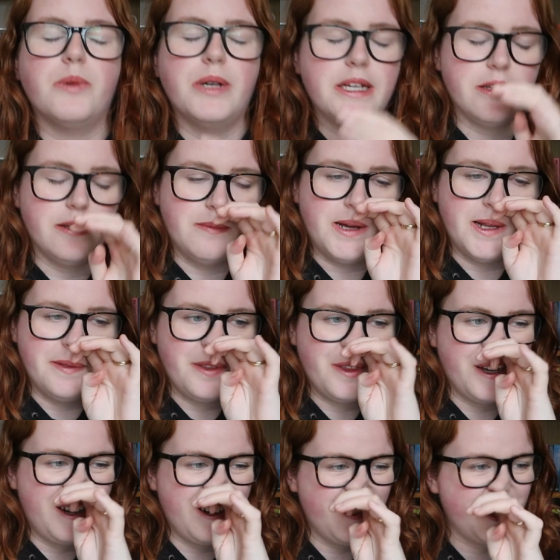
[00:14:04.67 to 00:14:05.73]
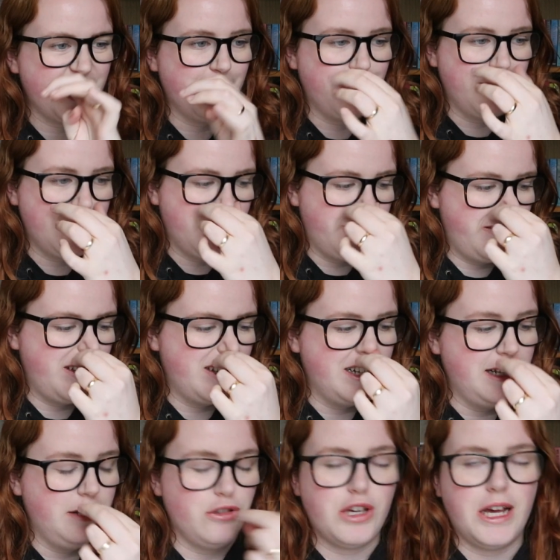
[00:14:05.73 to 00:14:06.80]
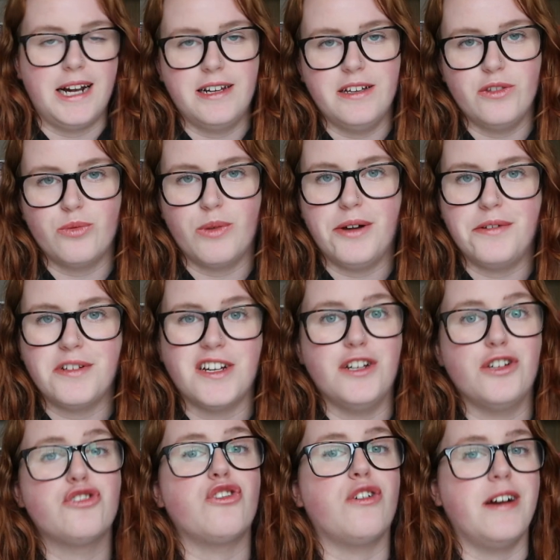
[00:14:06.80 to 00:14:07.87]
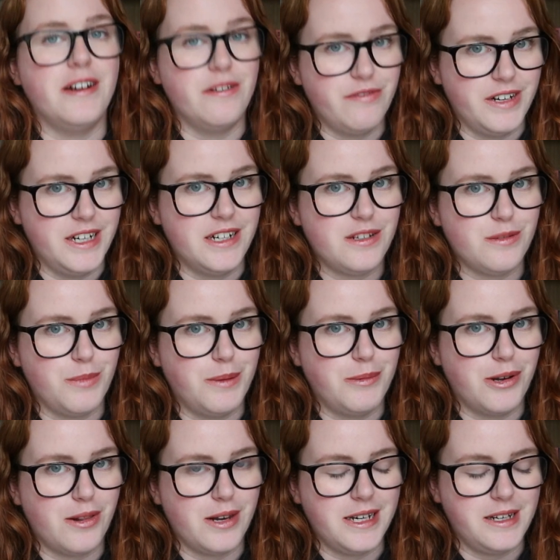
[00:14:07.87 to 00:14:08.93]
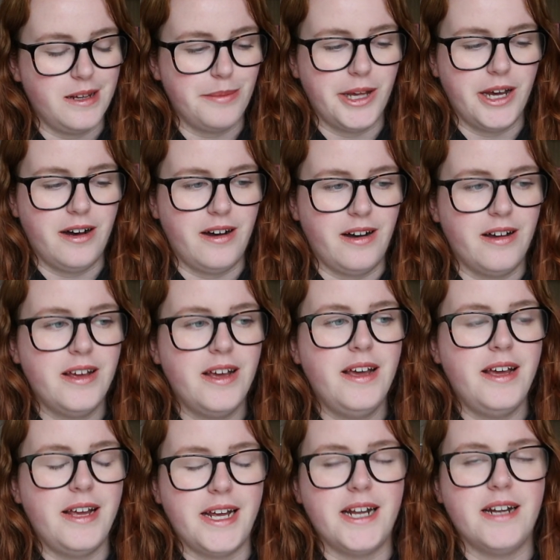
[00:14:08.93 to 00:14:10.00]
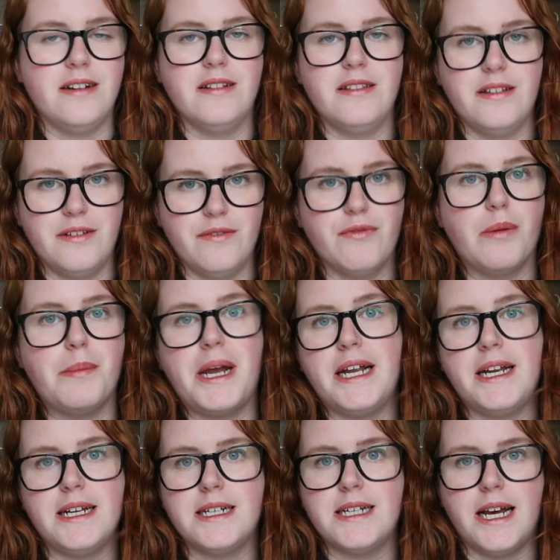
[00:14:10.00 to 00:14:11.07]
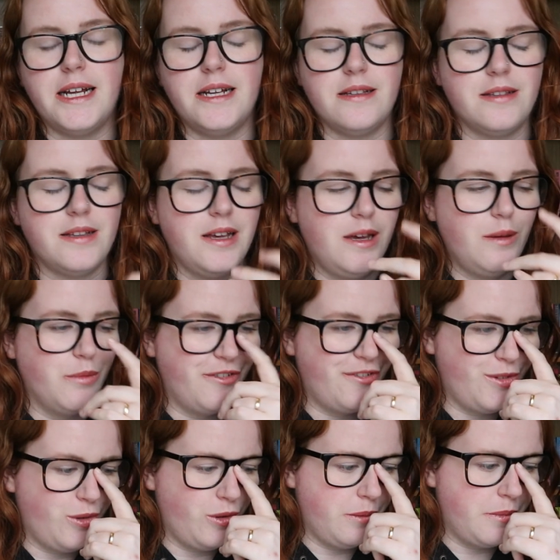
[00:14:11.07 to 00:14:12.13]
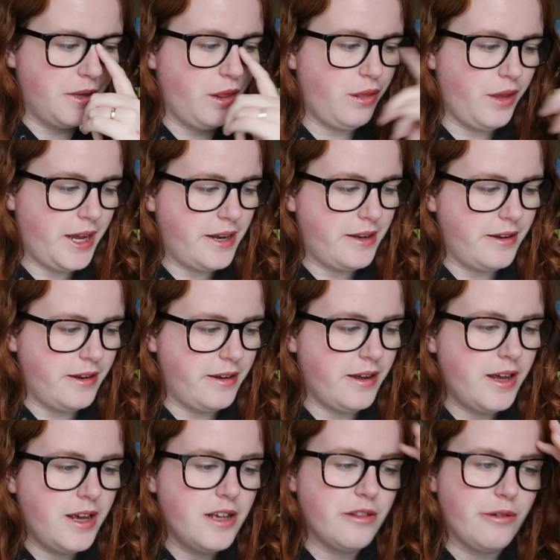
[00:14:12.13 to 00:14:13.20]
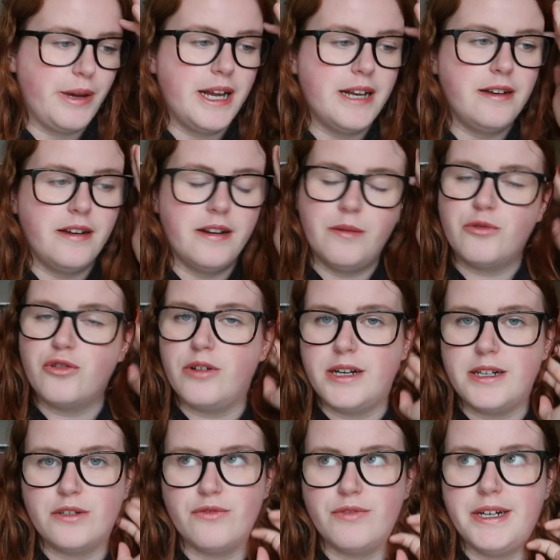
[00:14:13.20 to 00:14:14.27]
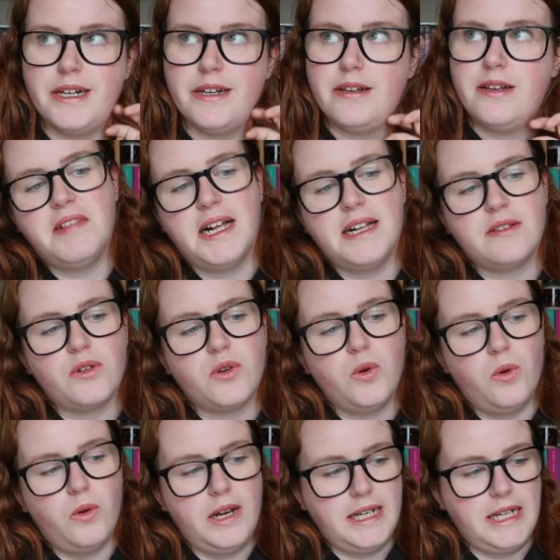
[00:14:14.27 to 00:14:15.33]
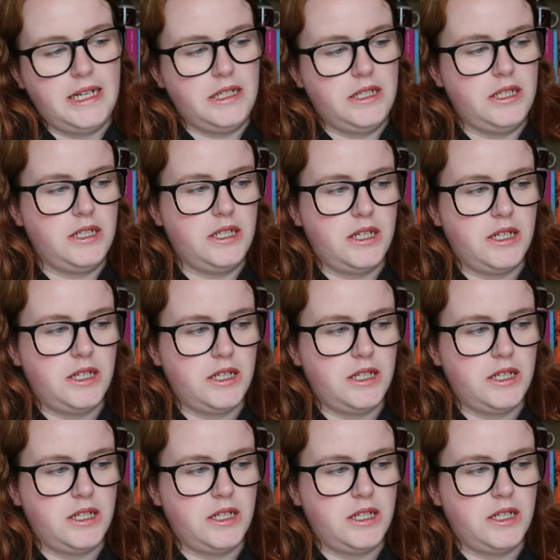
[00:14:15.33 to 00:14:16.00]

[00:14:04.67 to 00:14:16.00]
week of the month, I set myself this little challenge where I was going to try and finish my monthly TBR in the remaining days before the month ended. So I ended up trying to read, let's call it